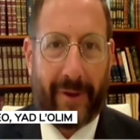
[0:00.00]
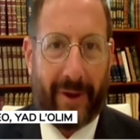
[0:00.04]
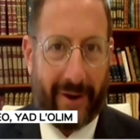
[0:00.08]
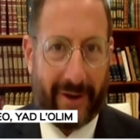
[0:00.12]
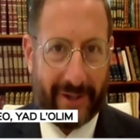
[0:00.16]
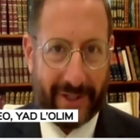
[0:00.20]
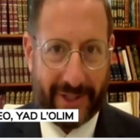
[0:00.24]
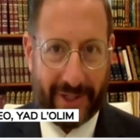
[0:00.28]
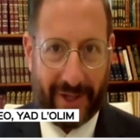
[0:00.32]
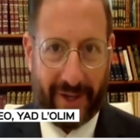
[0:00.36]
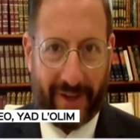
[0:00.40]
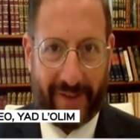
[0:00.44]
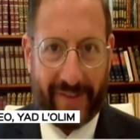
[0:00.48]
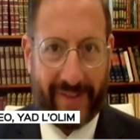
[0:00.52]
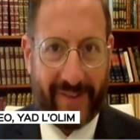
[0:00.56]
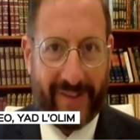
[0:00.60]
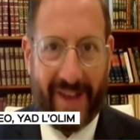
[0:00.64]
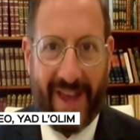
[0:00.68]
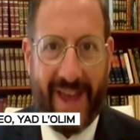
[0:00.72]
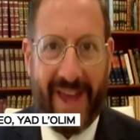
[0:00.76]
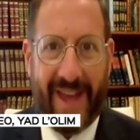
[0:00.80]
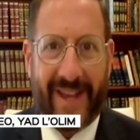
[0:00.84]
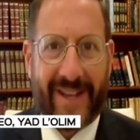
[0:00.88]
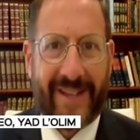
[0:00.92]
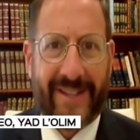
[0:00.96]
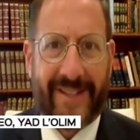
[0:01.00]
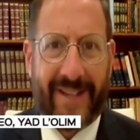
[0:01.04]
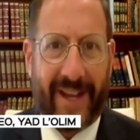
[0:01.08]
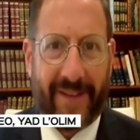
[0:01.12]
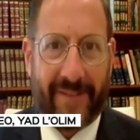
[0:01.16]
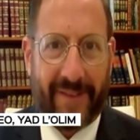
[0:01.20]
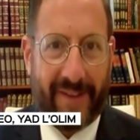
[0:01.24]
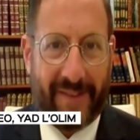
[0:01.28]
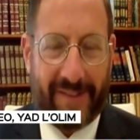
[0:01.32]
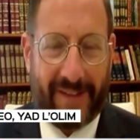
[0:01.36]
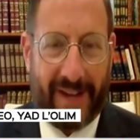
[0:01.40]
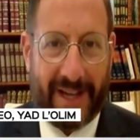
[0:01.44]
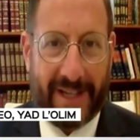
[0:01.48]
People are just
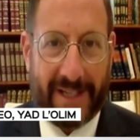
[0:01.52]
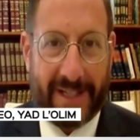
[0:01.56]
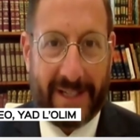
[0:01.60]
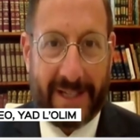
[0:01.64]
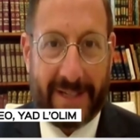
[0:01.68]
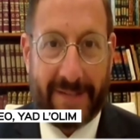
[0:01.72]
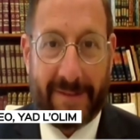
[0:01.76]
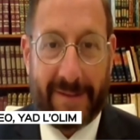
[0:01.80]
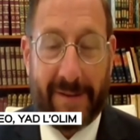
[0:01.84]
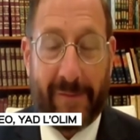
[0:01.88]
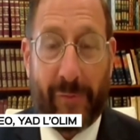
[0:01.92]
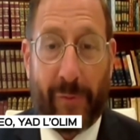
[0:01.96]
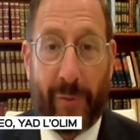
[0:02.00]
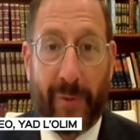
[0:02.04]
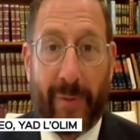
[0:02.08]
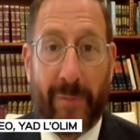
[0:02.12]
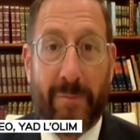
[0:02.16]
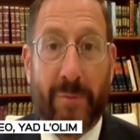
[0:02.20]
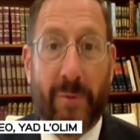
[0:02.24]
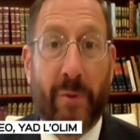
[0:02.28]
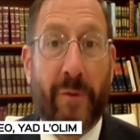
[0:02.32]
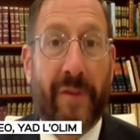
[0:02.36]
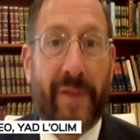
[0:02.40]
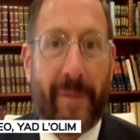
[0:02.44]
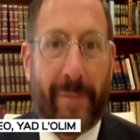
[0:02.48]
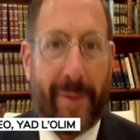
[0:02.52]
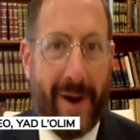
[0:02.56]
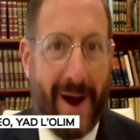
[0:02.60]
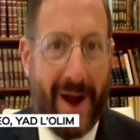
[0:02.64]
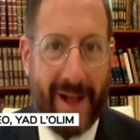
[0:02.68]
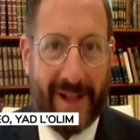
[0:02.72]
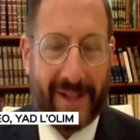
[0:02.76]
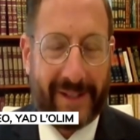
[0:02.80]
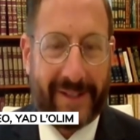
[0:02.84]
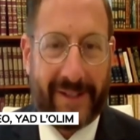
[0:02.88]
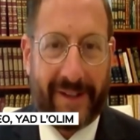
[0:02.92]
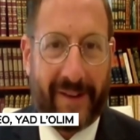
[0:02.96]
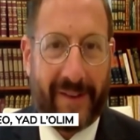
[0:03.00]
devastated, even if we
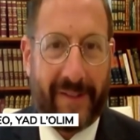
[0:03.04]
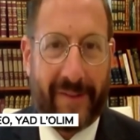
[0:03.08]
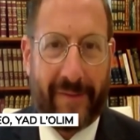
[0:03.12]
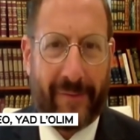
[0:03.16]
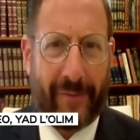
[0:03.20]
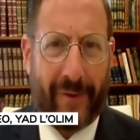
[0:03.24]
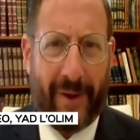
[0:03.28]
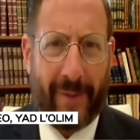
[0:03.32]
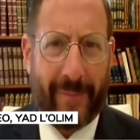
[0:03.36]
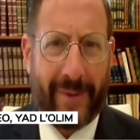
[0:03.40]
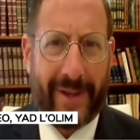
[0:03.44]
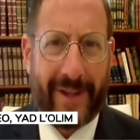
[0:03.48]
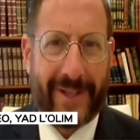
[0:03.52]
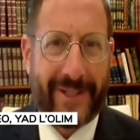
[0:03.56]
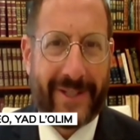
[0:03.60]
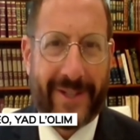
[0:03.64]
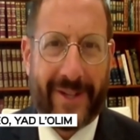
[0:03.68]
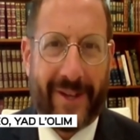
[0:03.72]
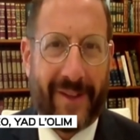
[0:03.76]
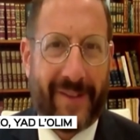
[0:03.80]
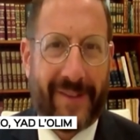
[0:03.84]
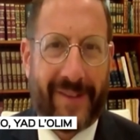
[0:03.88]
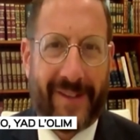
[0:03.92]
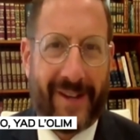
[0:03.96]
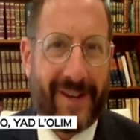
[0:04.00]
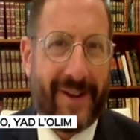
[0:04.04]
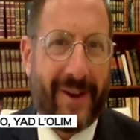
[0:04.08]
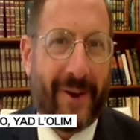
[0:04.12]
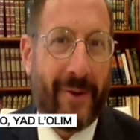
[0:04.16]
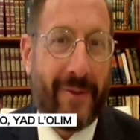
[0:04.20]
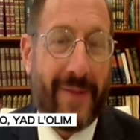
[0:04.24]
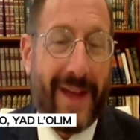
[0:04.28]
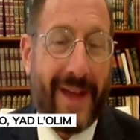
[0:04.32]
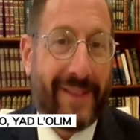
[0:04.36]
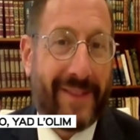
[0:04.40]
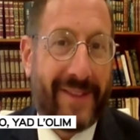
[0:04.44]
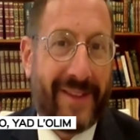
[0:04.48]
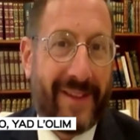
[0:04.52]
remove the politics from it, just
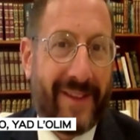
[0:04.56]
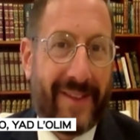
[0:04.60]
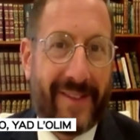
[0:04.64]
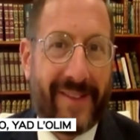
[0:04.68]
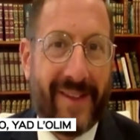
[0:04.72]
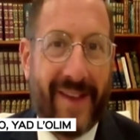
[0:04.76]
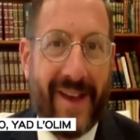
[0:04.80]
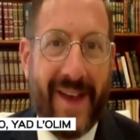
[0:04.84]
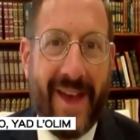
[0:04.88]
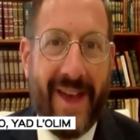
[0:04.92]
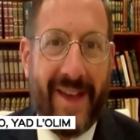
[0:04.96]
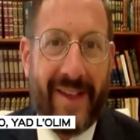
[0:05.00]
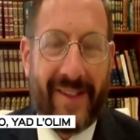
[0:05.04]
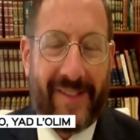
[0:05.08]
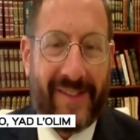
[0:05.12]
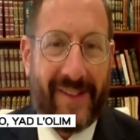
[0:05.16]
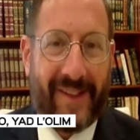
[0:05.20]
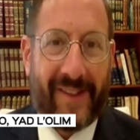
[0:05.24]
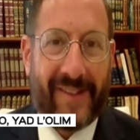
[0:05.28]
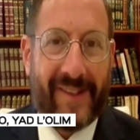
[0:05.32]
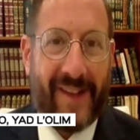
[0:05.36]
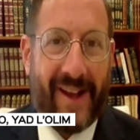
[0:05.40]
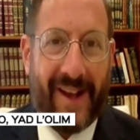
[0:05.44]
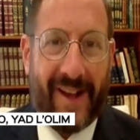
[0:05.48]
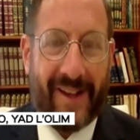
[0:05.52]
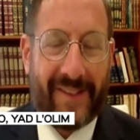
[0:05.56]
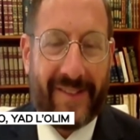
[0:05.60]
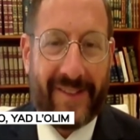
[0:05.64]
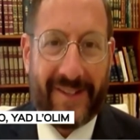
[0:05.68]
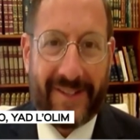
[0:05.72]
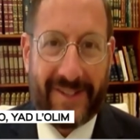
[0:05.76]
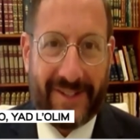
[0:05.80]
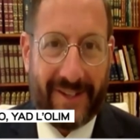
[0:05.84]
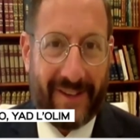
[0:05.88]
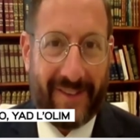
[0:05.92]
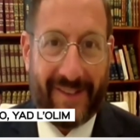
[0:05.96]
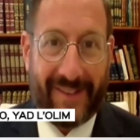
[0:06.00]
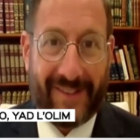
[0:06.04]
to know that these 6
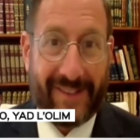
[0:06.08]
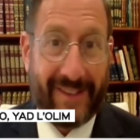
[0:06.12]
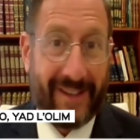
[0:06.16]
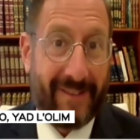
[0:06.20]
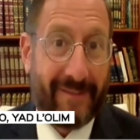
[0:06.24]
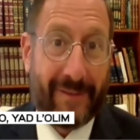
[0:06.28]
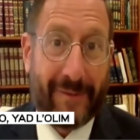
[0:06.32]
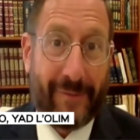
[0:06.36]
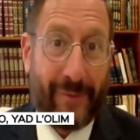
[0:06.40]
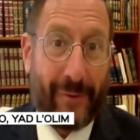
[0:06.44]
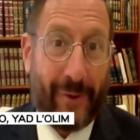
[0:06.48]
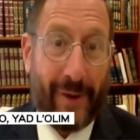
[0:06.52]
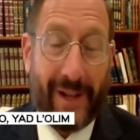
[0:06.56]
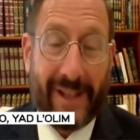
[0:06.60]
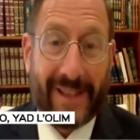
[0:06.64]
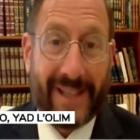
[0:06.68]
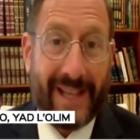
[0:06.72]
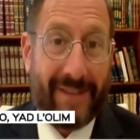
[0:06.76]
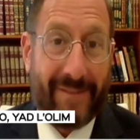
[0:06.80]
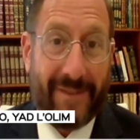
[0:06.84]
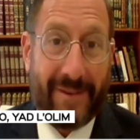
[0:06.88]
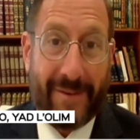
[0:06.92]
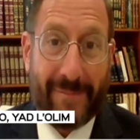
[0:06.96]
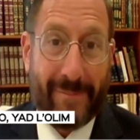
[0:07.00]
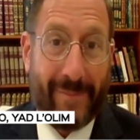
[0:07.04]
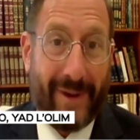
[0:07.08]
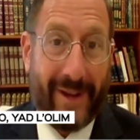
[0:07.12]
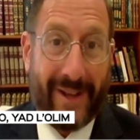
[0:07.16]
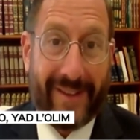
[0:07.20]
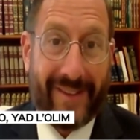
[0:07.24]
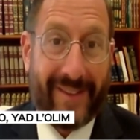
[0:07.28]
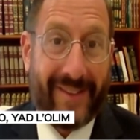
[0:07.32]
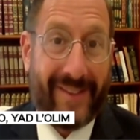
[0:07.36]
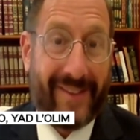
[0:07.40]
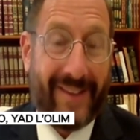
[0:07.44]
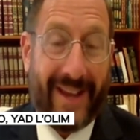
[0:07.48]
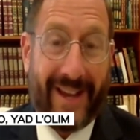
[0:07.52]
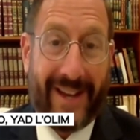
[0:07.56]
hostages lived for
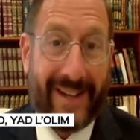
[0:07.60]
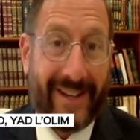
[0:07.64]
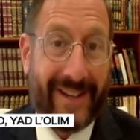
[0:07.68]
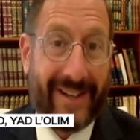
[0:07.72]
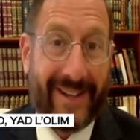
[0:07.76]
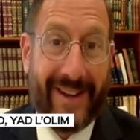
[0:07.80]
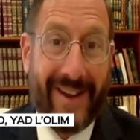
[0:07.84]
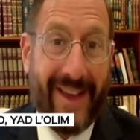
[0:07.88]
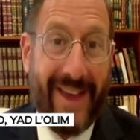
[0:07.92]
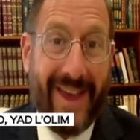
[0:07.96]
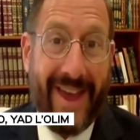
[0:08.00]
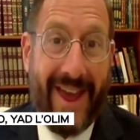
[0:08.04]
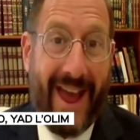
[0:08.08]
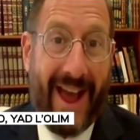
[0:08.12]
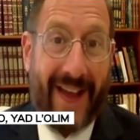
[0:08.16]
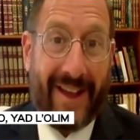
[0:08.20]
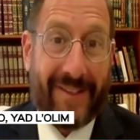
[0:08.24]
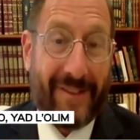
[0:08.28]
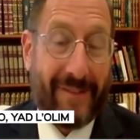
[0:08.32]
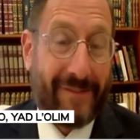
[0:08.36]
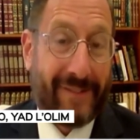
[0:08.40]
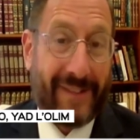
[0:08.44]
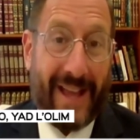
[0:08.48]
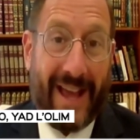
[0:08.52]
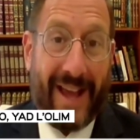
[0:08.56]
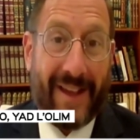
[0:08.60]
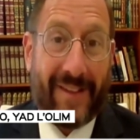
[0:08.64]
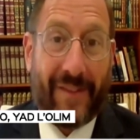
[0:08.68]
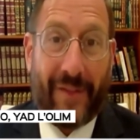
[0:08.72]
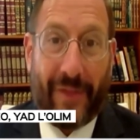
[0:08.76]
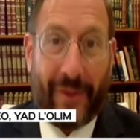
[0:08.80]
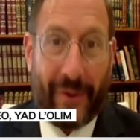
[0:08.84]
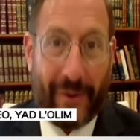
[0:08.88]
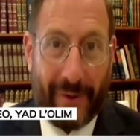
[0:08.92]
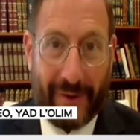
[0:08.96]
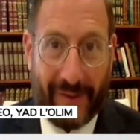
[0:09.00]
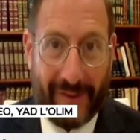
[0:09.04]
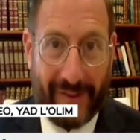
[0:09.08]
11 months and as of
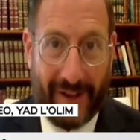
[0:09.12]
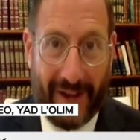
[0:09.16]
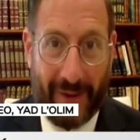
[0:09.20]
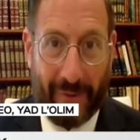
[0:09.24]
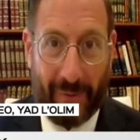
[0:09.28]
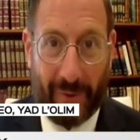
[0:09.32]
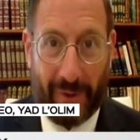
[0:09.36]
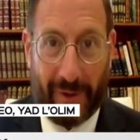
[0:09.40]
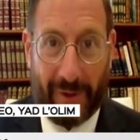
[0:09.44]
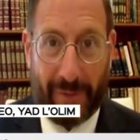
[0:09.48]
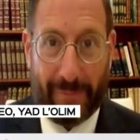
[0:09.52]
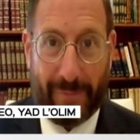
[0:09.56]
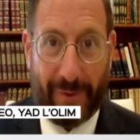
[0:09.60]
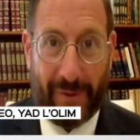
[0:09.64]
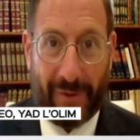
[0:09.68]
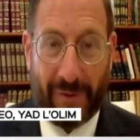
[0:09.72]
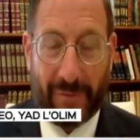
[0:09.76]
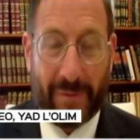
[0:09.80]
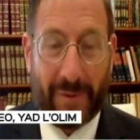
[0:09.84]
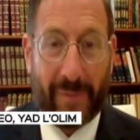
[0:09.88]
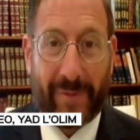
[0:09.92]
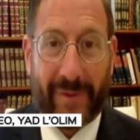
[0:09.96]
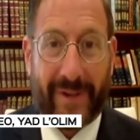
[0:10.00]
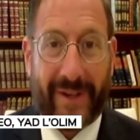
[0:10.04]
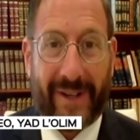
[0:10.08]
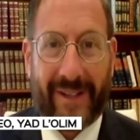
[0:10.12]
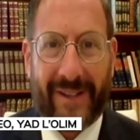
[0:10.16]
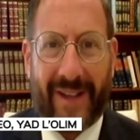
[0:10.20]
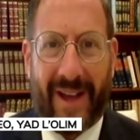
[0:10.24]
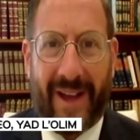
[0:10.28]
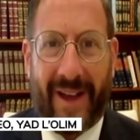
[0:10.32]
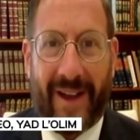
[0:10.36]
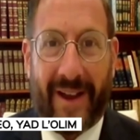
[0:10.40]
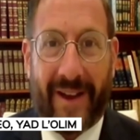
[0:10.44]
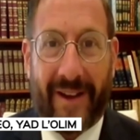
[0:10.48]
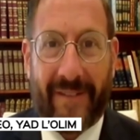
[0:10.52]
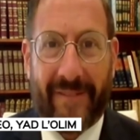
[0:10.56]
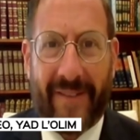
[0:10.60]
last Thursday were
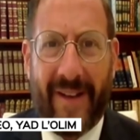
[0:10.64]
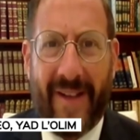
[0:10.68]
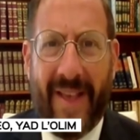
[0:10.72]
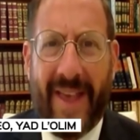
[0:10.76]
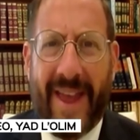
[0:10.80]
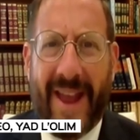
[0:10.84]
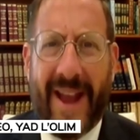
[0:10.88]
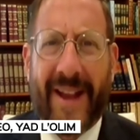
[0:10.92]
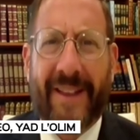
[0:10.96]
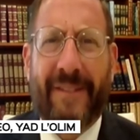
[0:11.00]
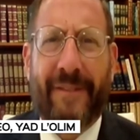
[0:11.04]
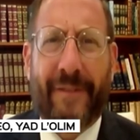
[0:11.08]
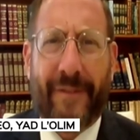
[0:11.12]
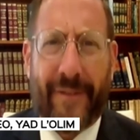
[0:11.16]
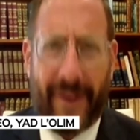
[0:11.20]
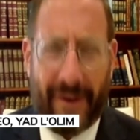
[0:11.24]
presumably alive.